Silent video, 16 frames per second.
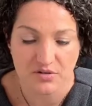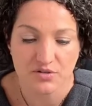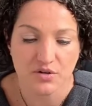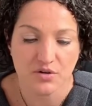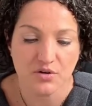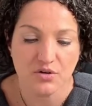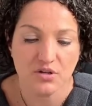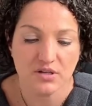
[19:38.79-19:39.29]
So
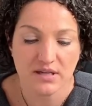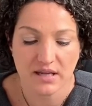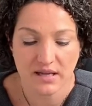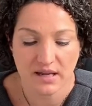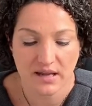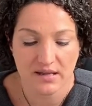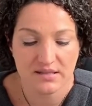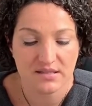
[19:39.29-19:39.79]
you're looking
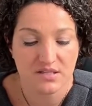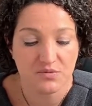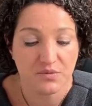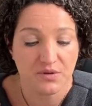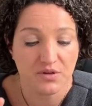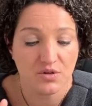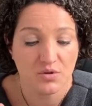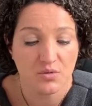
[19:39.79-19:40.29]
at, it says
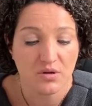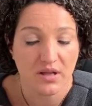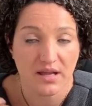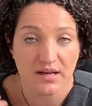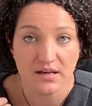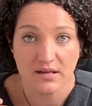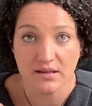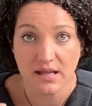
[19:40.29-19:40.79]
renewal
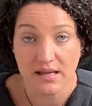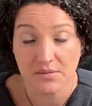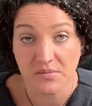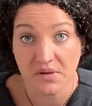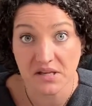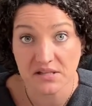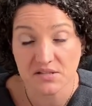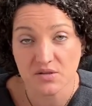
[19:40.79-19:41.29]
and
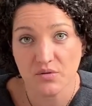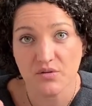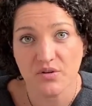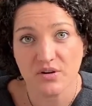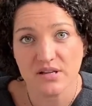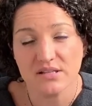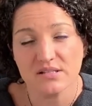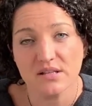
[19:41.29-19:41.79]
enlightenment. So there
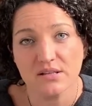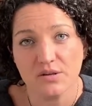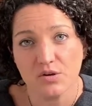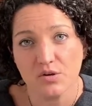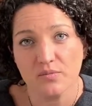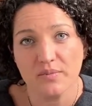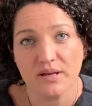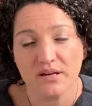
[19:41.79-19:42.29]
is a
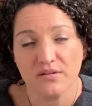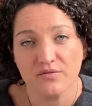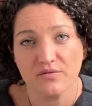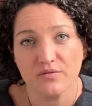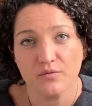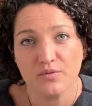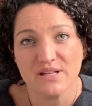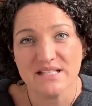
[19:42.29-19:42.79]
little bit of
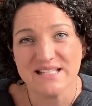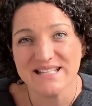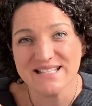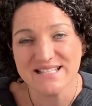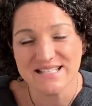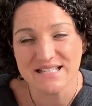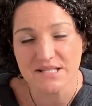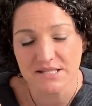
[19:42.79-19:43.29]

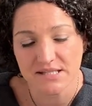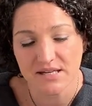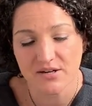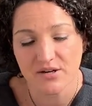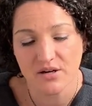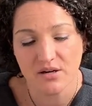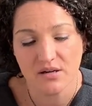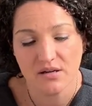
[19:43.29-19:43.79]
resistance
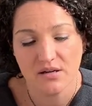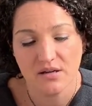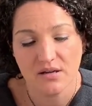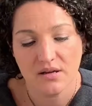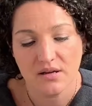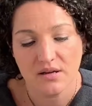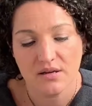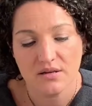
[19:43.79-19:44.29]
here.
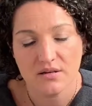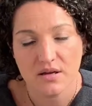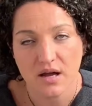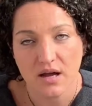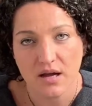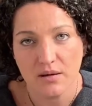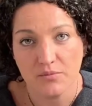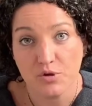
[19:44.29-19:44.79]

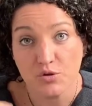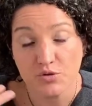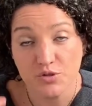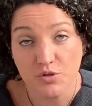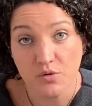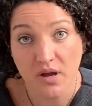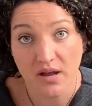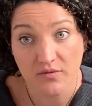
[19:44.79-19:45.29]
You
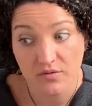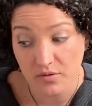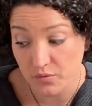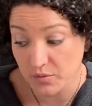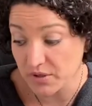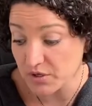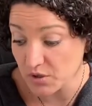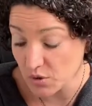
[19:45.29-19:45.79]
do have a
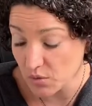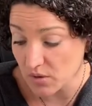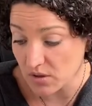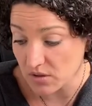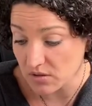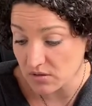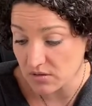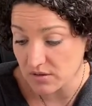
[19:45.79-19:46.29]

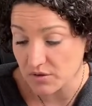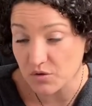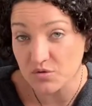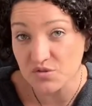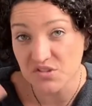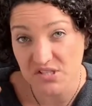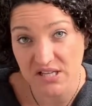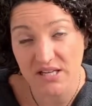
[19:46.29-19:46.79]
renewal. You're
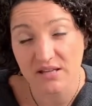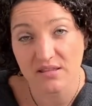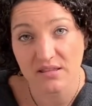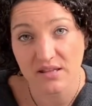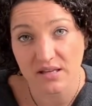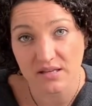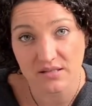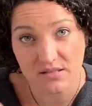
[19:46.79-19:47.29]
seeing
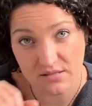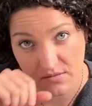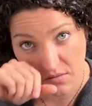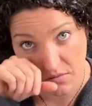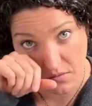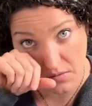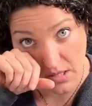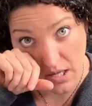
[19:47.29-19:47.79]
things
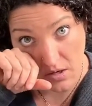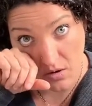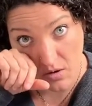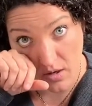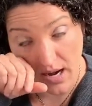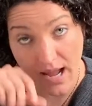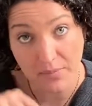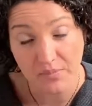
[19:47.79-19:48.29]
that
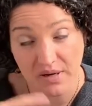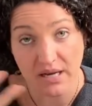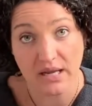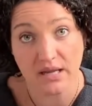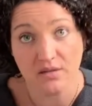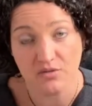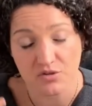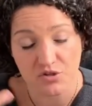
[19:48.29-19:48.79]
are
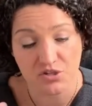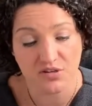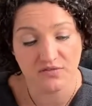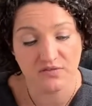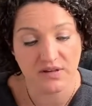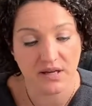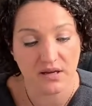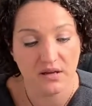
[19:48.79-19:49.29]
happening. They're
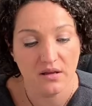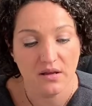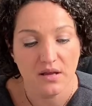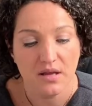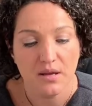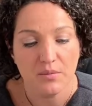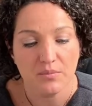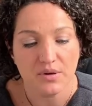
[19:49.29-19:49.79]
shifting.
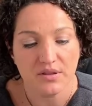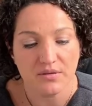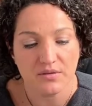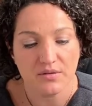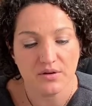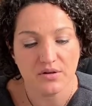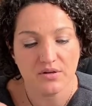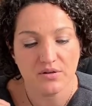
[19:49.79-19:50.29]
but
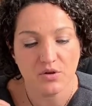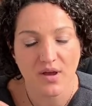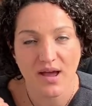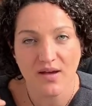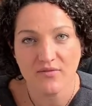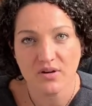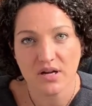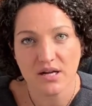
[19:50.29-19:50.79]
there, you
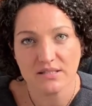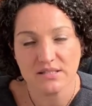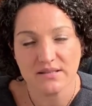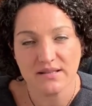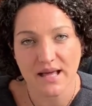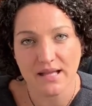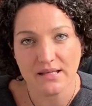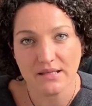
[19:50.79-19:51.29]
haven't gotten to
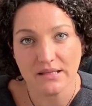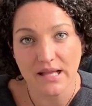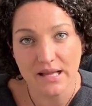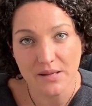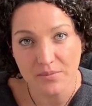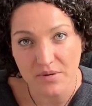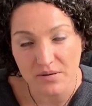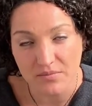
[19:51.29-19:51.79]
that
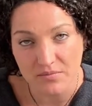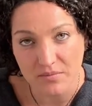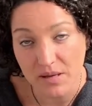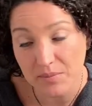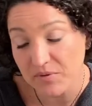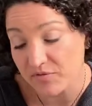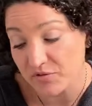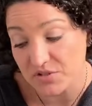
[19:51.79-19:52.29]
enlightenment.
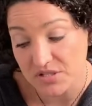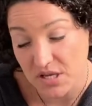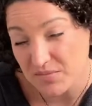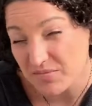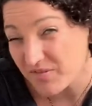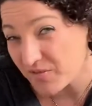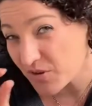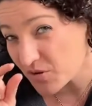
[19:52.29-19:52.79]
Maybe for
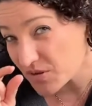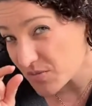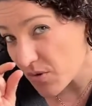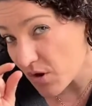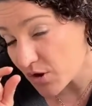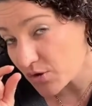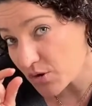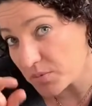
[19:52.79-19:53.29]
some of you,
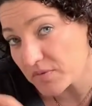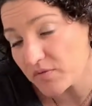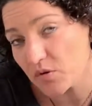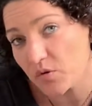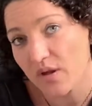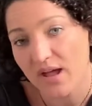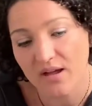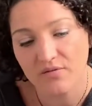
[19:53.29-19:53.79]
small group of
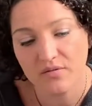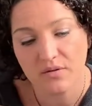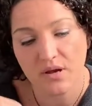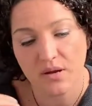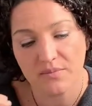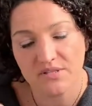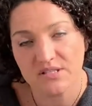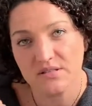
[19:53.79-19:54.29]
you have
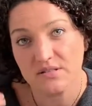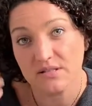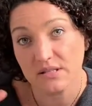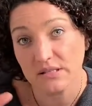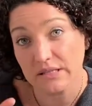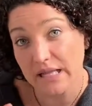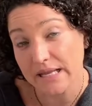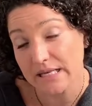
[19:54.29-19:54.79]
come into this
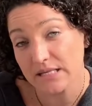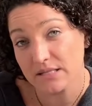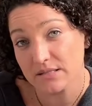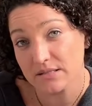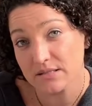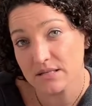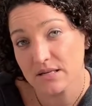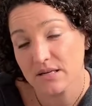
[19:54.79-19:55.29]

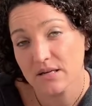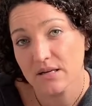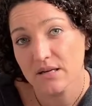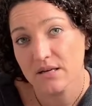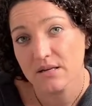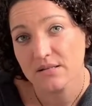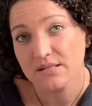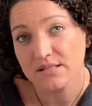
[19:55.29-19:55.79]
enlightened
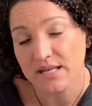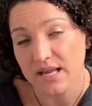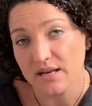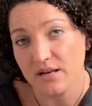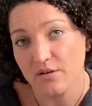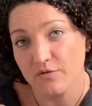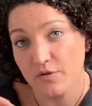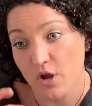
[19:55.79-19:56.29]

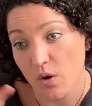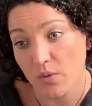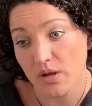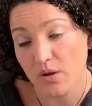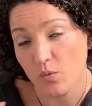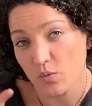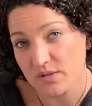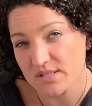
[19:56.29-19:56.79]
state of
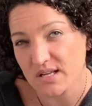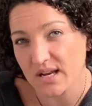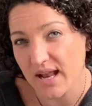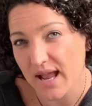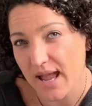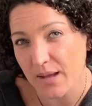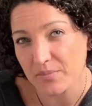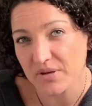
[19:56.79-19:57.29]
knowing what's going
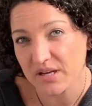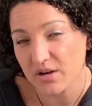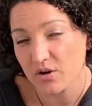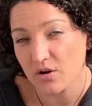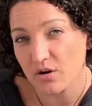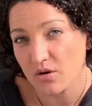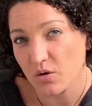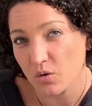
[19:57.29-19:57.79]
to happen
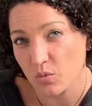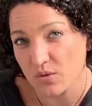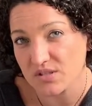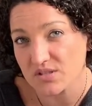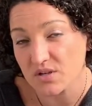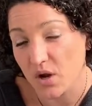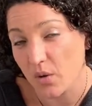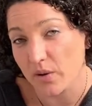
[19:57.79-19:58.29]
here or
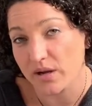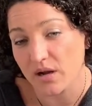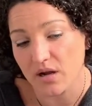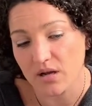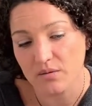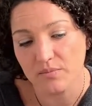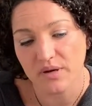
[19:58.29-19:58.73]
what's going on.